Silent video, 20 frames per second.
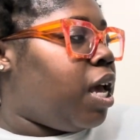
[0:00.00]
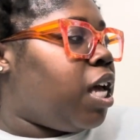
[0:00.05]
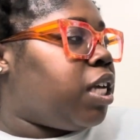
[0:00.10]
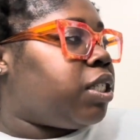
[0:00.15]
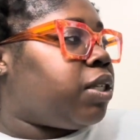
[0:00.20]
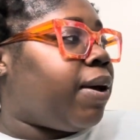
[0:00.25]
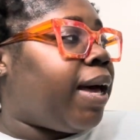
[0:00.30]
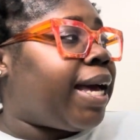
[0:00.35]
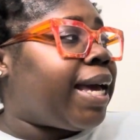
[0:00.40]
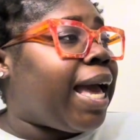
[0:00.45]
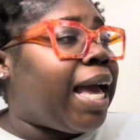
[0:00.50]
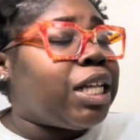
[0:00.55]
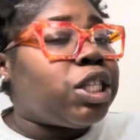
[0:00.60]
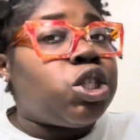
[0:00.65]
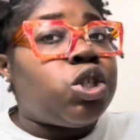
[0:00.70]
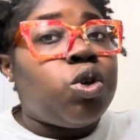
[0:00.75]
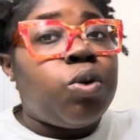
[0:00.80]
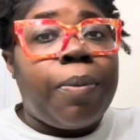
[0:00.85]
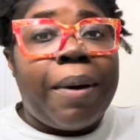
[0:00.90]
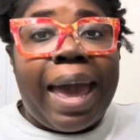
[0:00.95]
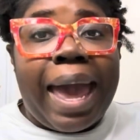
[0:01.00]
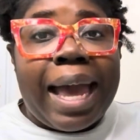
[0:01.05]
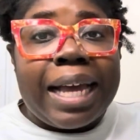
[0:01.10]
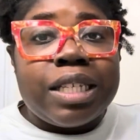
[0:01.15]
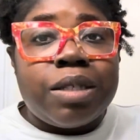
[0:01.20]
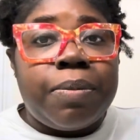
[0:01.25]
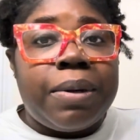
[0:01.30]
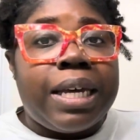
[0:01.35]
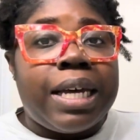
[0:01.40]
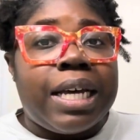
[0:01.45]
So I got 2
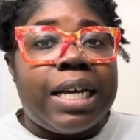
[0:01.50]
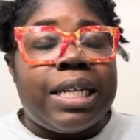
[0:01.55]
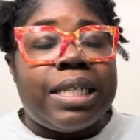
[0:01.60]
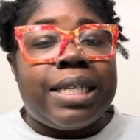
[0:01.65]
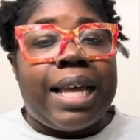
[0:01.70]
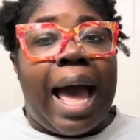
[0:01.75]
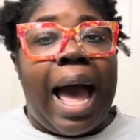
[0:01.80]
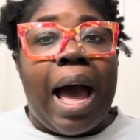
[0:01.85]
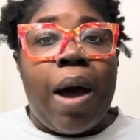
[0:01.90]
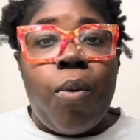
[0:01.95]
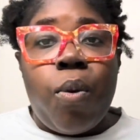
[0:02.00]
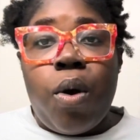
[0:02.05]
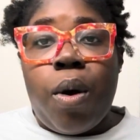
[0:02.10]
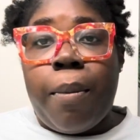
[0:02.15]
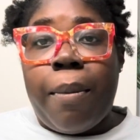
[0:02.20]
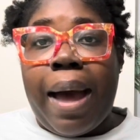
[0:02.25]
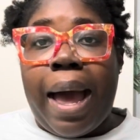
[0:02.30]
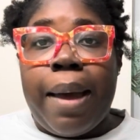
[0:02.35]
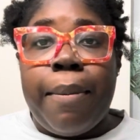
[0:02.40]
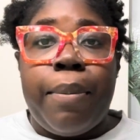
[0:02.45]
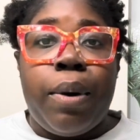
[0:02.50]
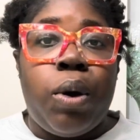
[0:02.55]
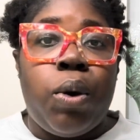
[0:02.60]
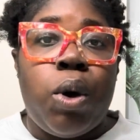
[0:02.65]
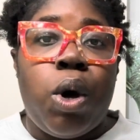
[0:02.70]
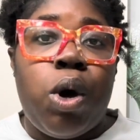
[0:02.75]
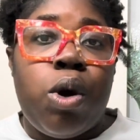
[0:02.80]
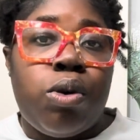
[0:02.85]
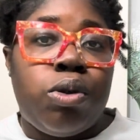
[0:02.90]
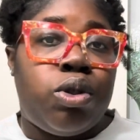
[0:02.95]
packs because I want my
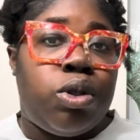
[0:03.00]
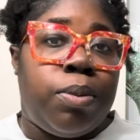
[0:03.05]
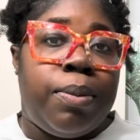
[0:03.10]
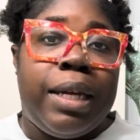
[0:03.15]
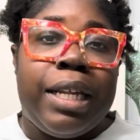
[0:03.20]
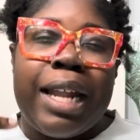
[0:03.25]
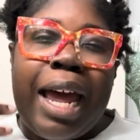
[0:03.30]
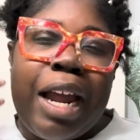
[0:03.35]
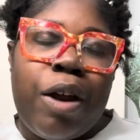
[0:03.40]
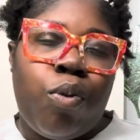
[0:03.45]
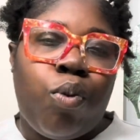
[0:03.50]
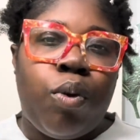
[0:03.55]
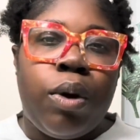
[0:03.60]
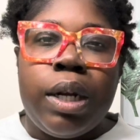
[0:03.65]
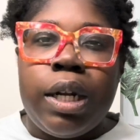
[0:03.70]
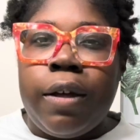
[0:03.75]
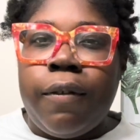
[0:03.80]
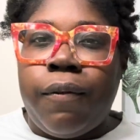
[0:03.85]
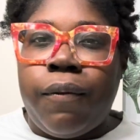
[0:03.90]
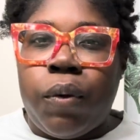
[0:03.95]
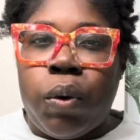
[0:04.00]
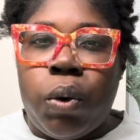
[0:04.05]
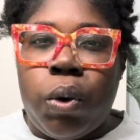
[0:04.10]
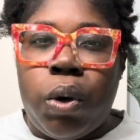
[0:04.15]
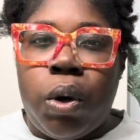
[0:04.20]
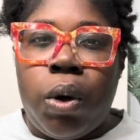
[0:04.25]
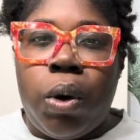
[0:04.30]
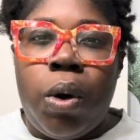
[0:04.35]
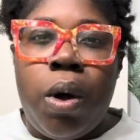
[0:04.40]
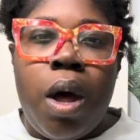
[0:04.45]
boho to be like really
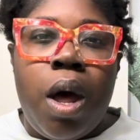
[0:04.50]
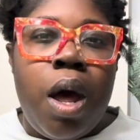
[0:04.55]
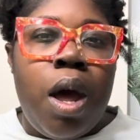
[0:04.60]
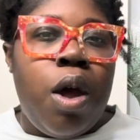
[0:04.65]
full,